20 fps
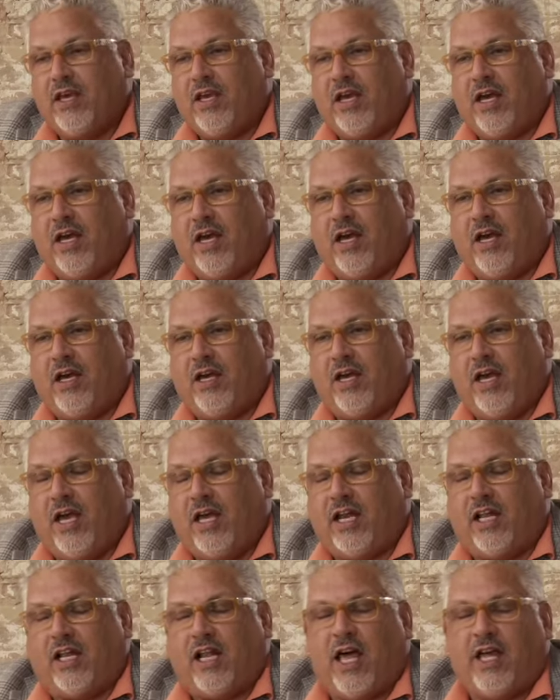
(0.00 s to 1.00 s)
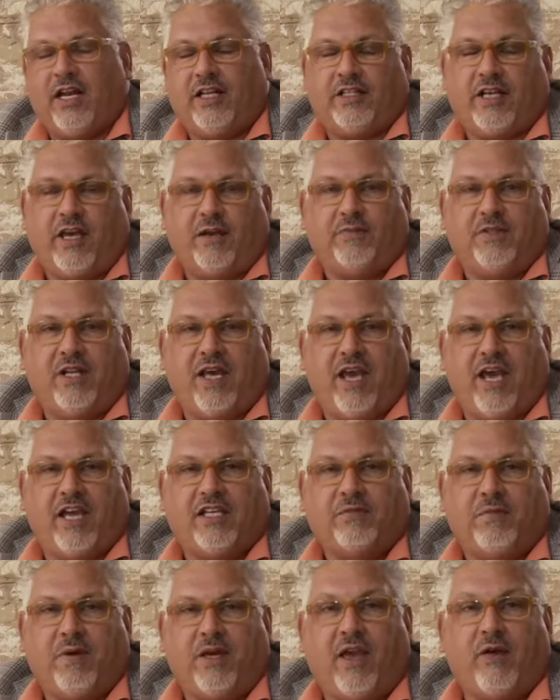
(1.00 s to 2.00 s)
And a lot of times they
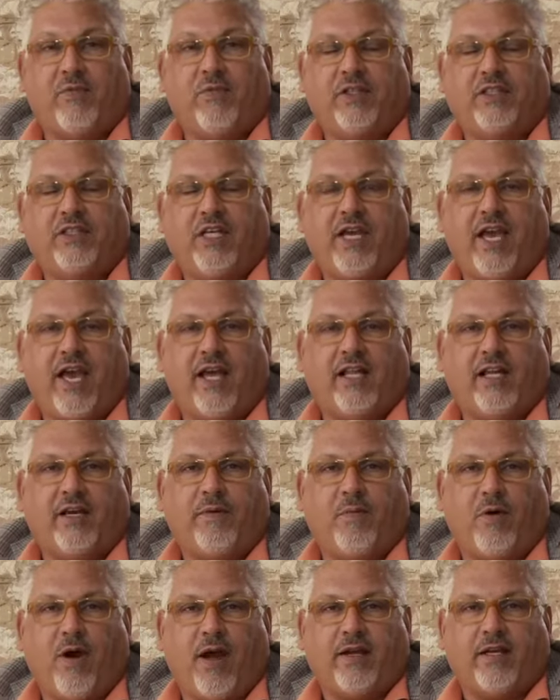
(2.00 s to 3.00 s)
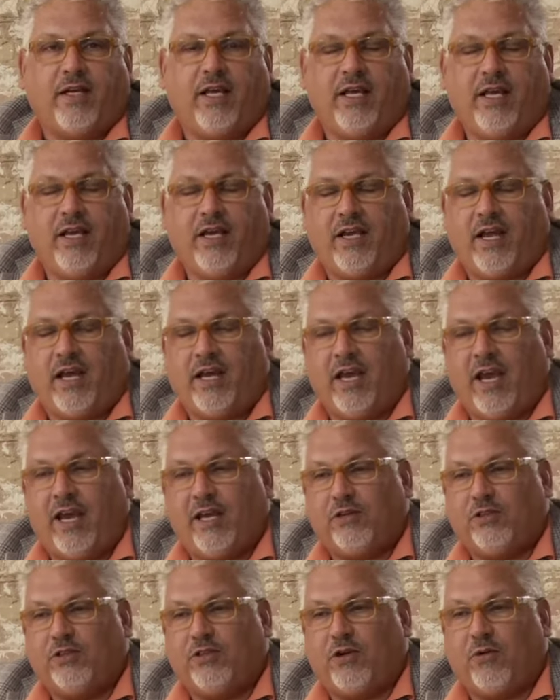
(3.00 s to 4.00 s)
ask me, can we see Alec Bradley? And I
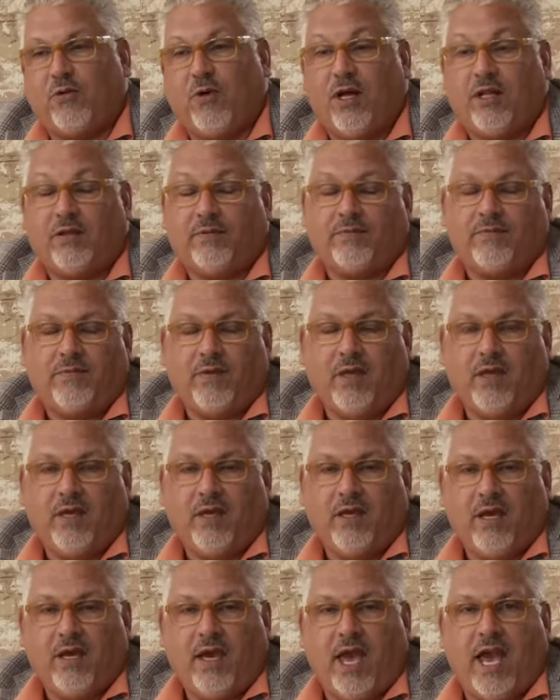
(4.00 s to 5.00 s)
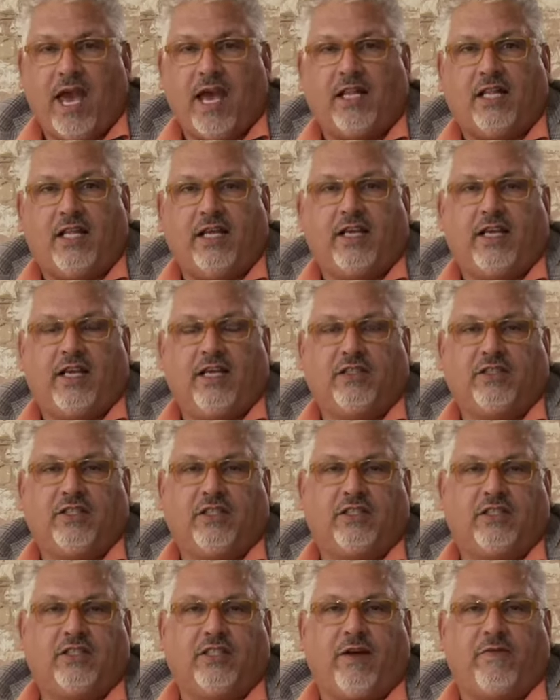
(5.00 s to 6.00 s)
answer, well, Alec is
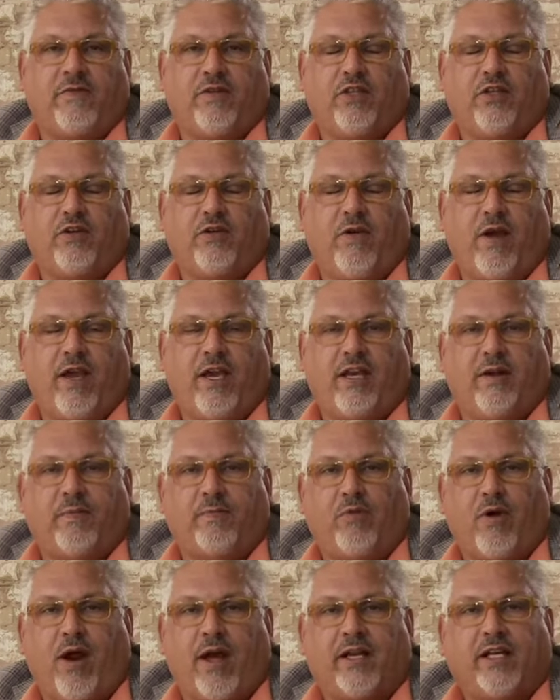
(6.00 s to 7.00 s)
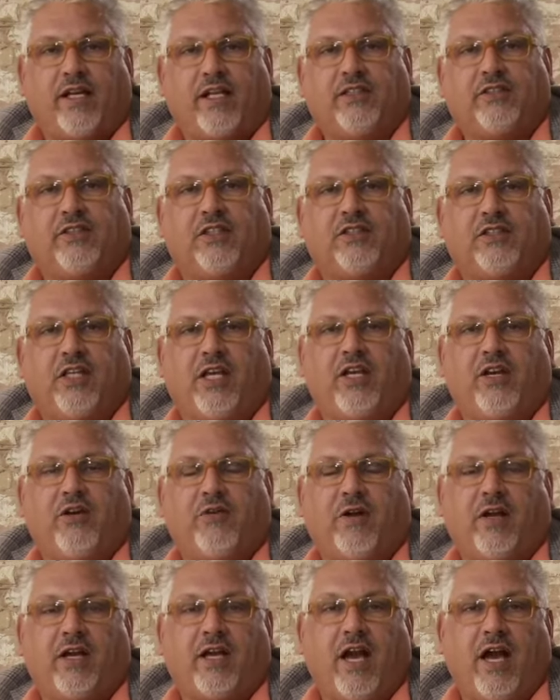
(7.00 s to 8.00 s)
in 7th grade and Bradley's a
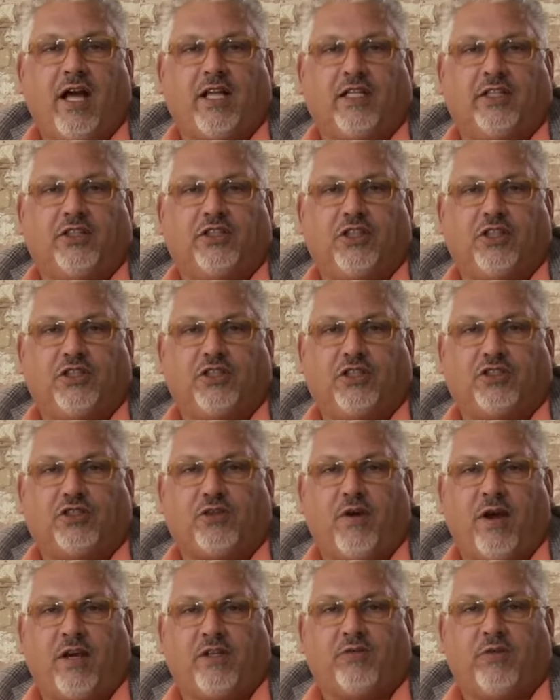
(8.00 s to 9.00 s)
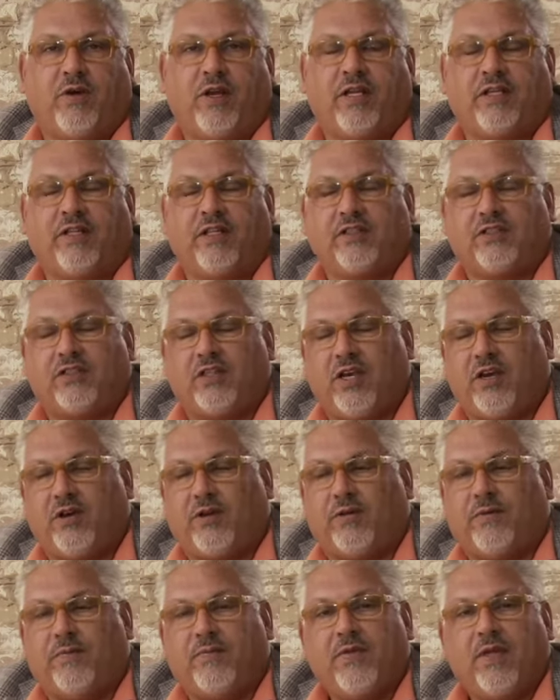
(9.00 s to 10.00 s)
senior in college. He just graduated this
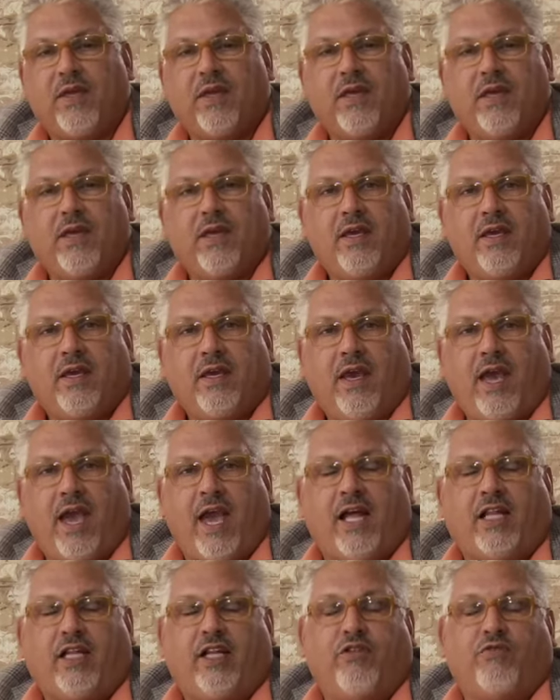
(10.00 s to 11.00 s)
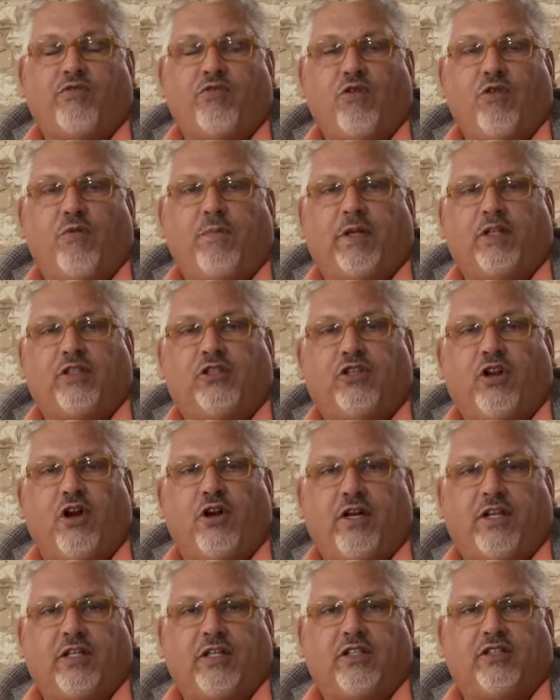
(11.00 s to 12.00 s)
year. Alan Rubin
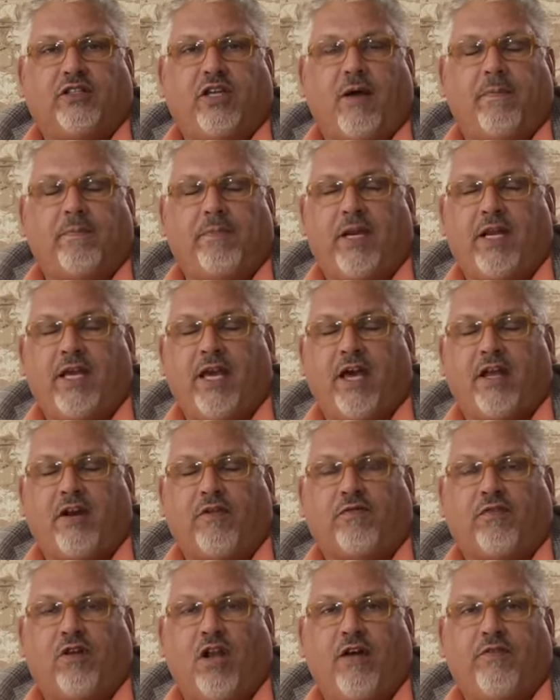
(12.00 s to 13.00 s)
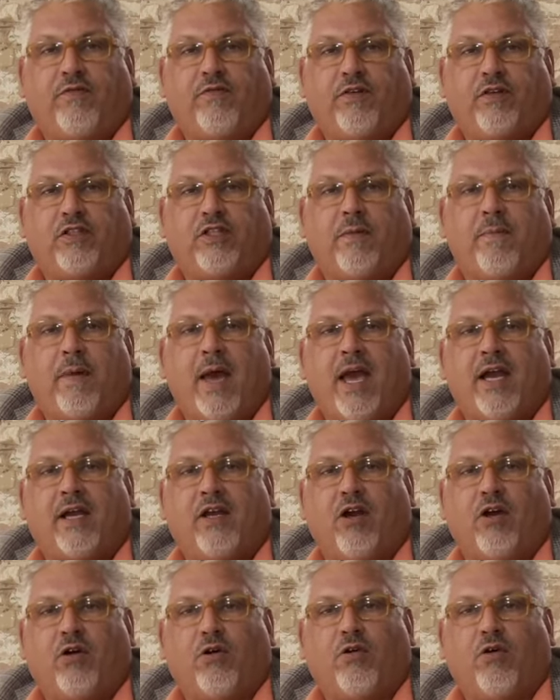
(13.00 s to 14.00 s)
started this company out of love for
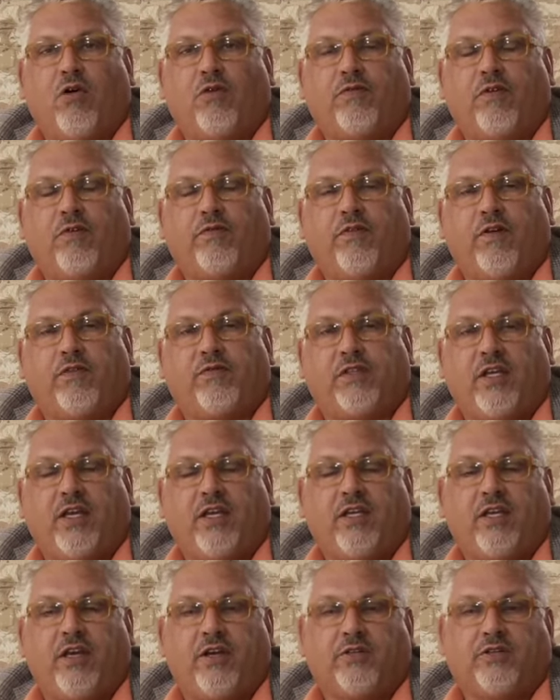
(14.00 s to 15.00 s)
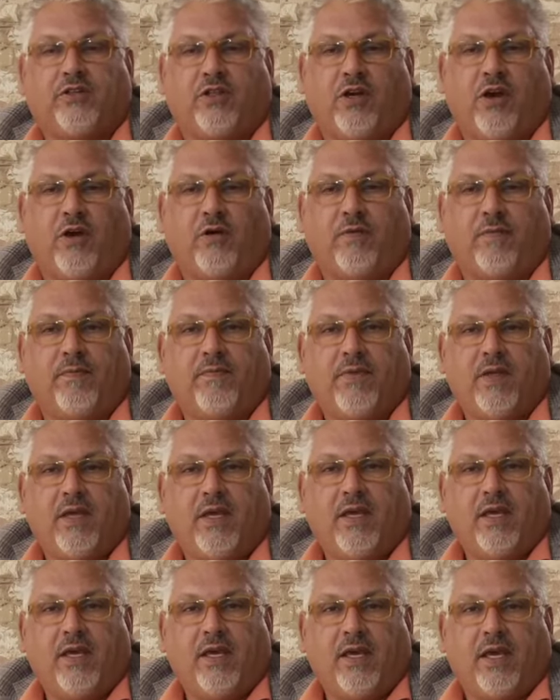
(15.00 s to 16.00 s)
tobacco over 15 years ago.
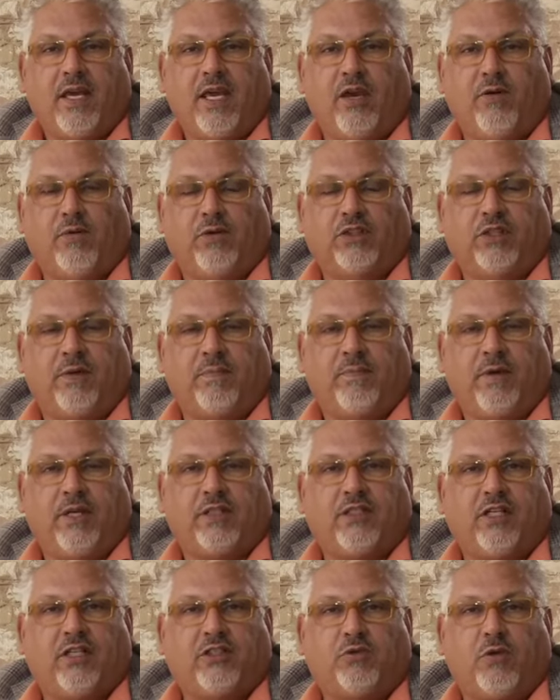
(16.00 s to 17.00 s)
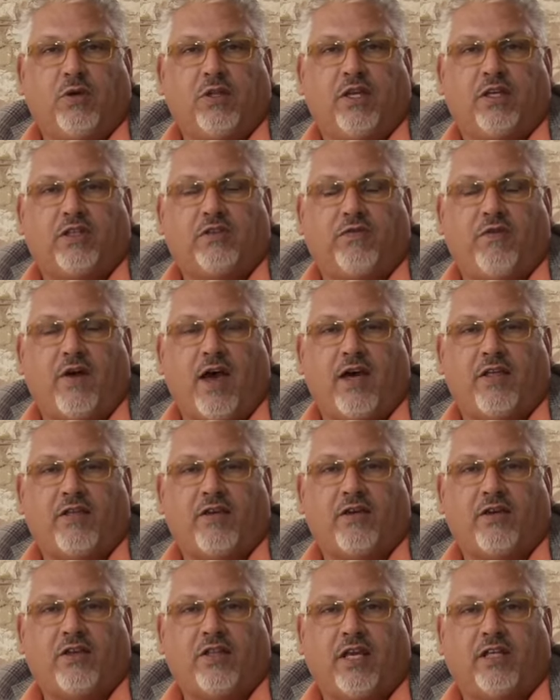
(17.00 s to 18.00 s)
He was in business with his
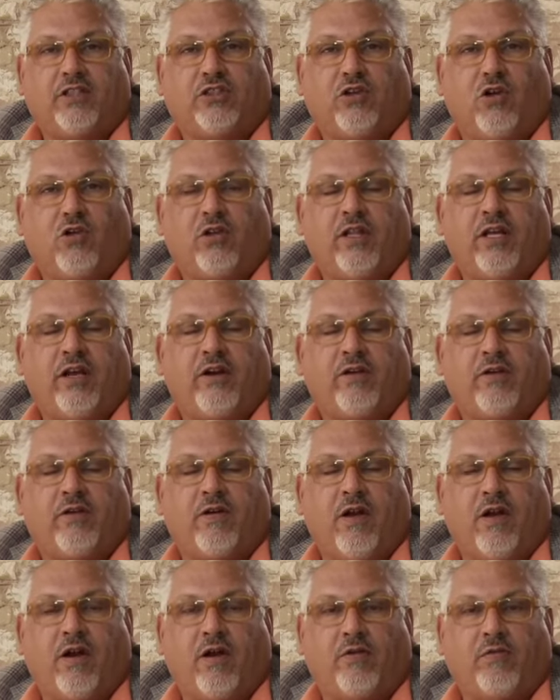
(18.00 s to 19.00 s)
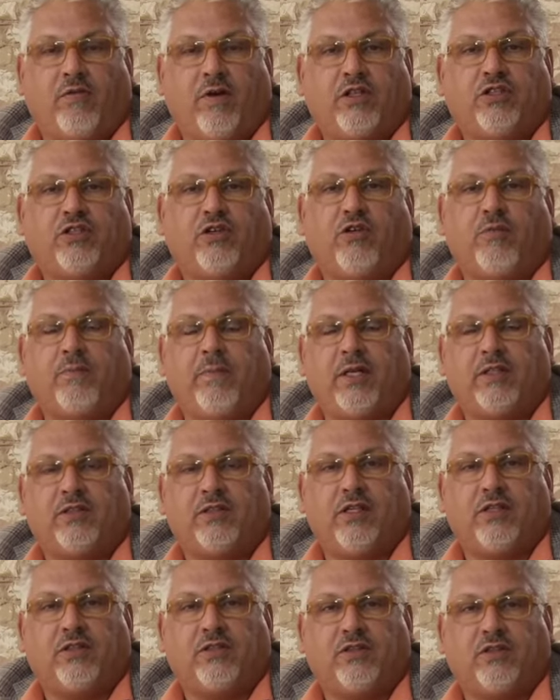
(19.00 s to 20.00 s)
father. They sold their original
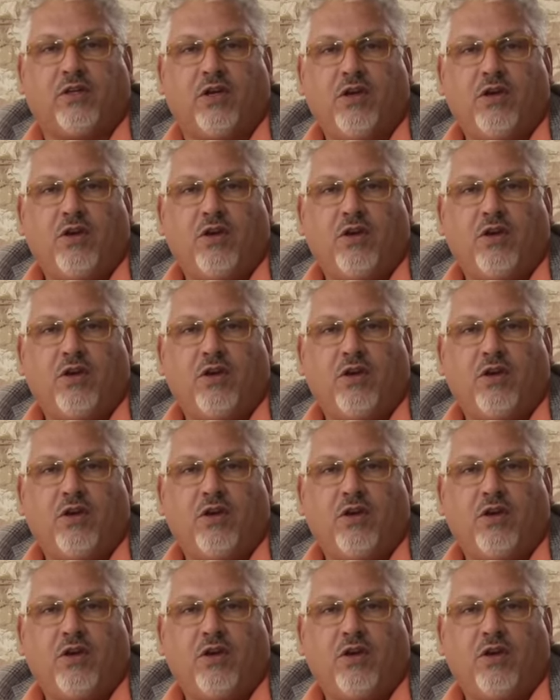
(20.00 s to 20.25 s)
business,